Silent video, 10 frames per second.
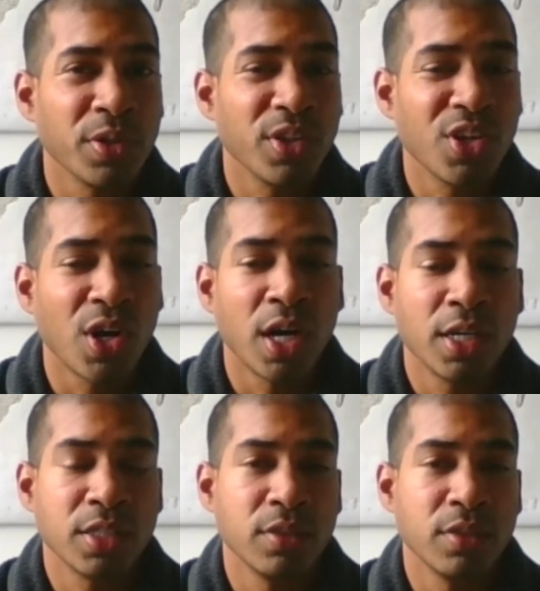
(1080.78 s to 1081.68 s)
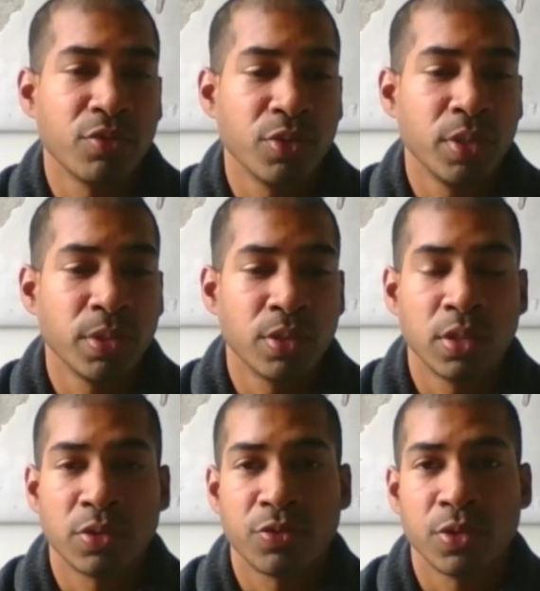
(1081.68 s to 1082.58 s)
the cost of free
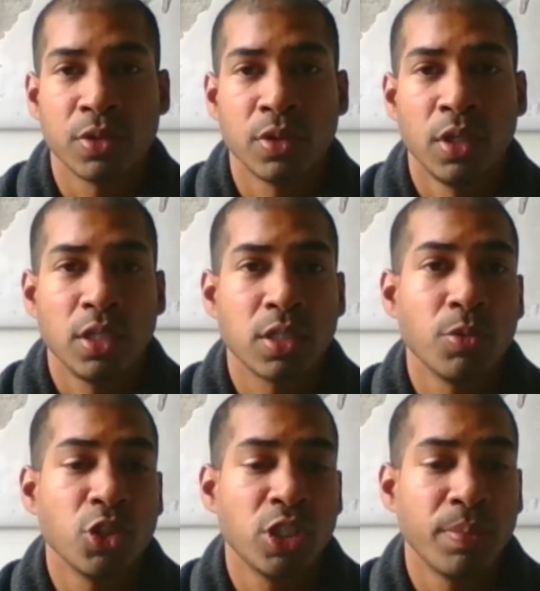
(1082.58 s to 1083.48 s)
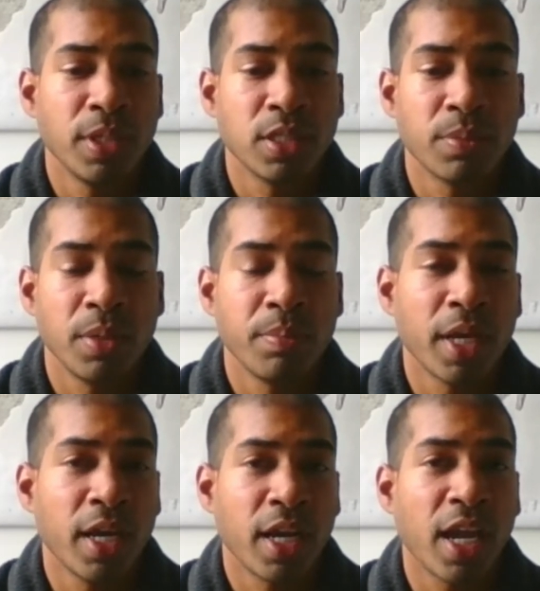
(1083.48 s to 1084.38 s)
returns for someone shipping something
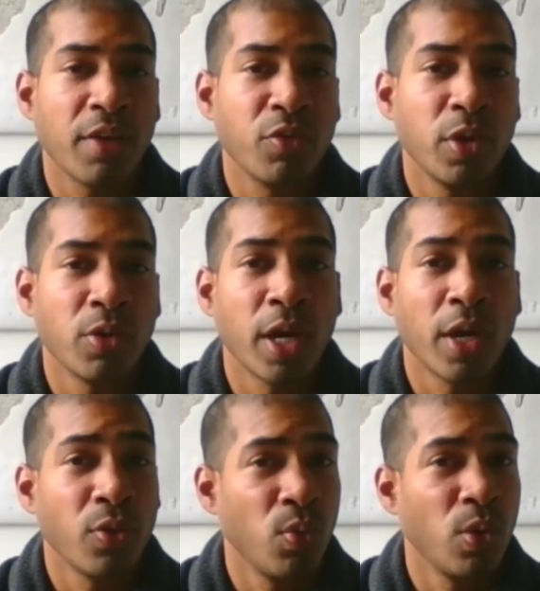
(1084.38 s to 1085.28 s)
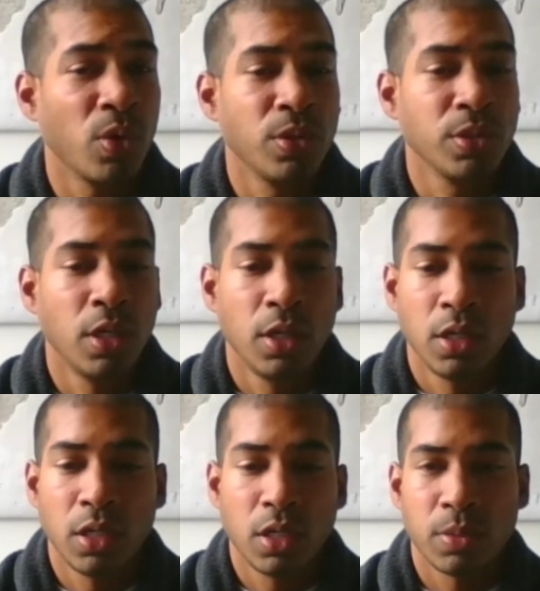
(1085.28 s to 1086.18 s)
back halfway around the world?
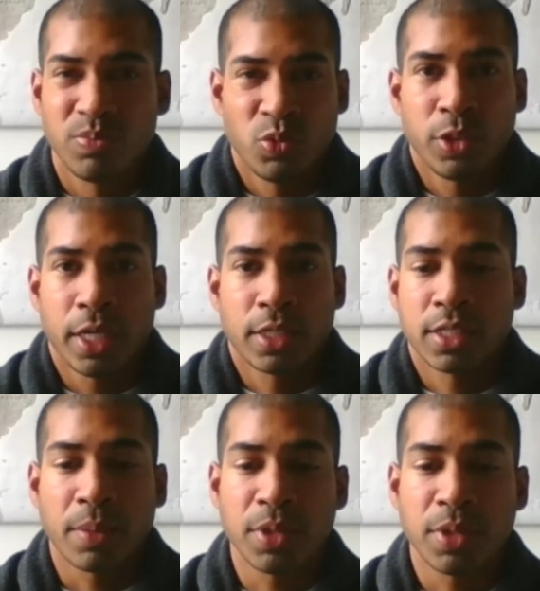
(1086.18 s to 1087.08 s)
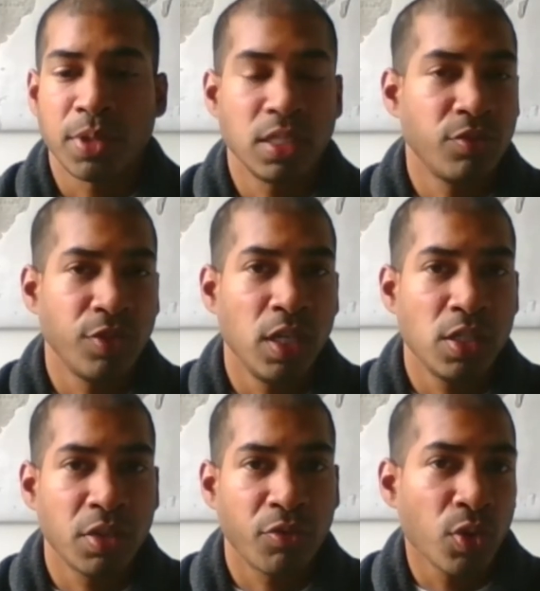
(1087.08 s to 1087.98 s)
Will they accept these
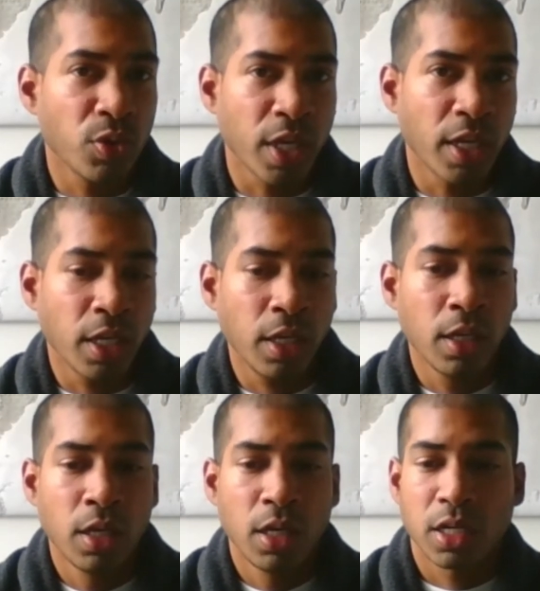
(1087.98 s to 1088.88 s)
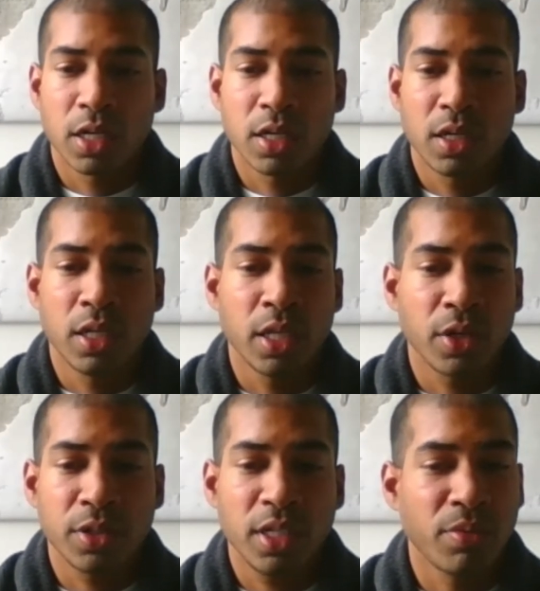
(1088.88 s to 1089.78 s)
fees if there's any?
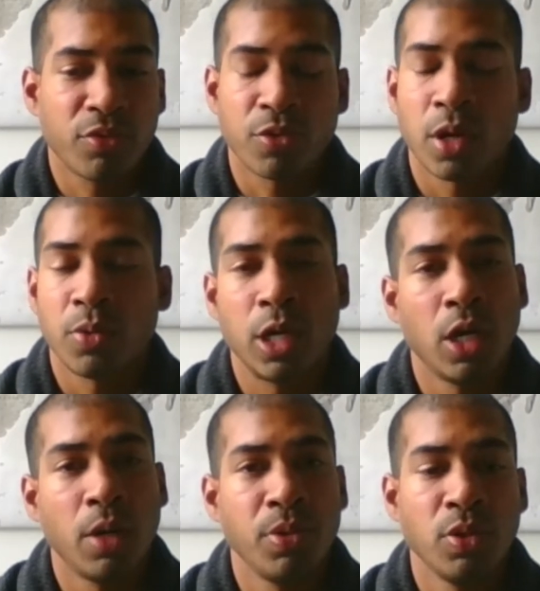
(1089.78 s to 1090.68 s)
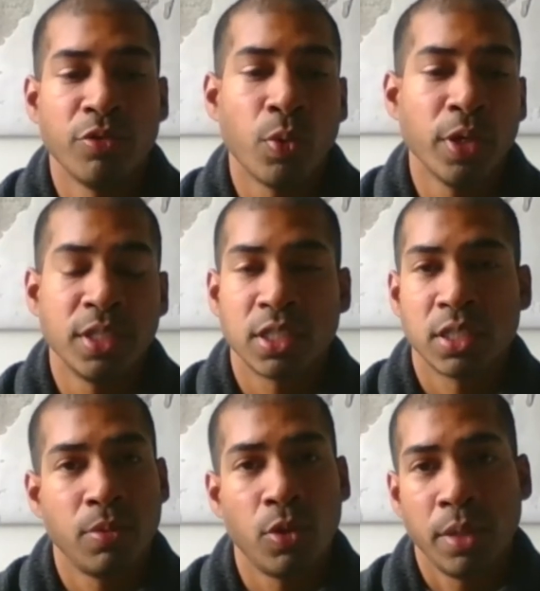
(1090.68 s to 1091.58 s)
Clarity upfront will help you avoid
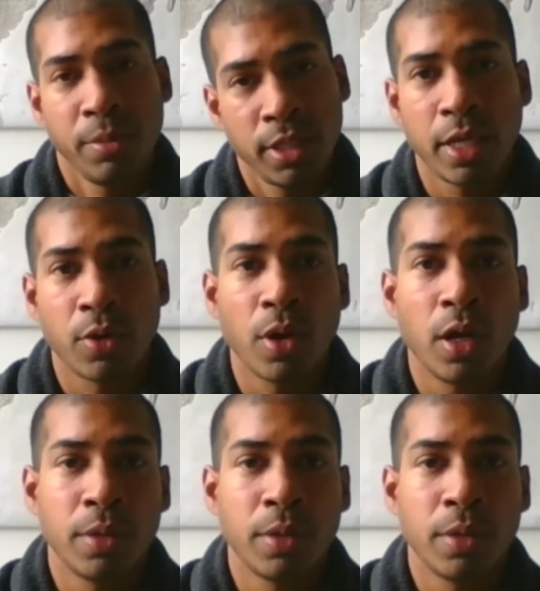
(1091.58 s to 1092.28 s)
disappointment later on.